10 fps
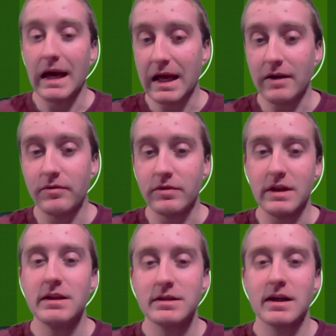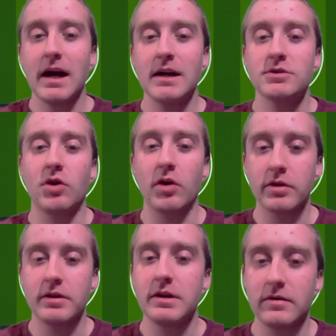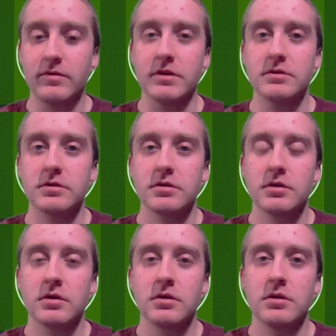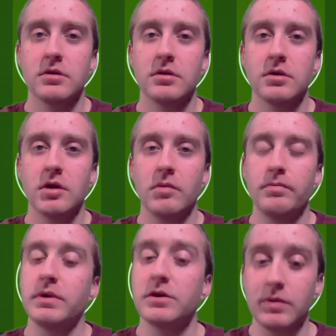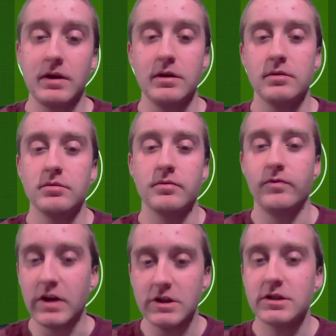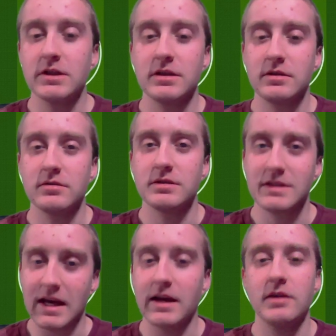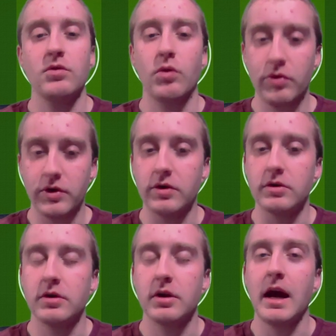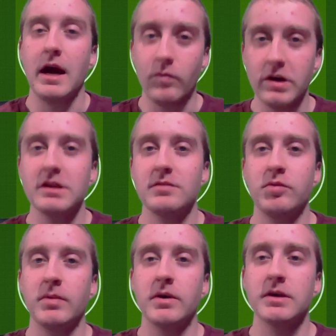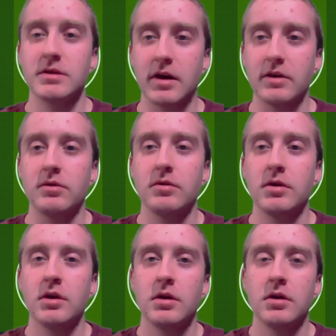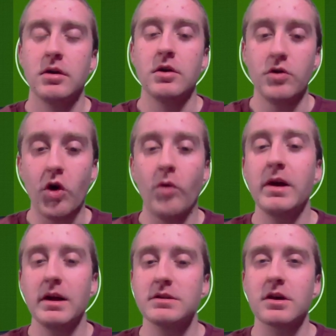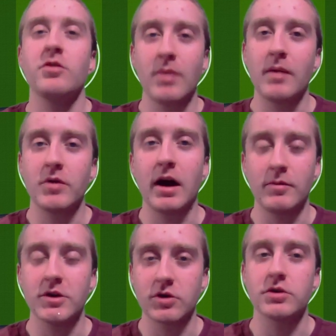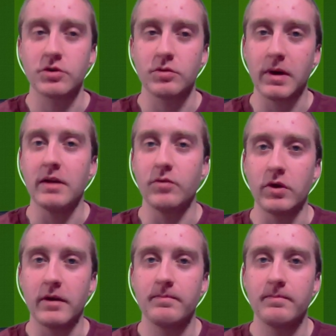if these guys are the difference between finishing second or third and winning the Premier League title, nobody is going to remember how much Arsenal paid for